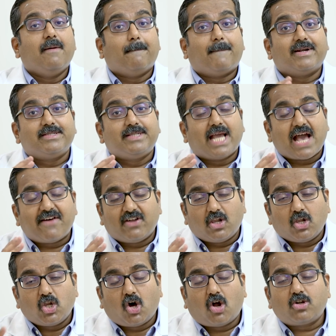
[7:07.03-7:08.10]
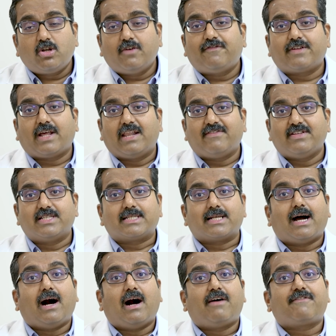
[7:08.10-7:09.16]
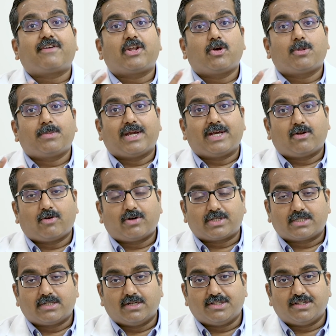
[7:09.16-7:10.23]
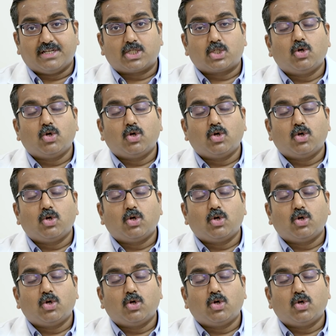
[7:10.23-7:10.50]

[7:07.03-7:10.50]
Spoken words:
but they have a lot of relevance after your thyroid surgery.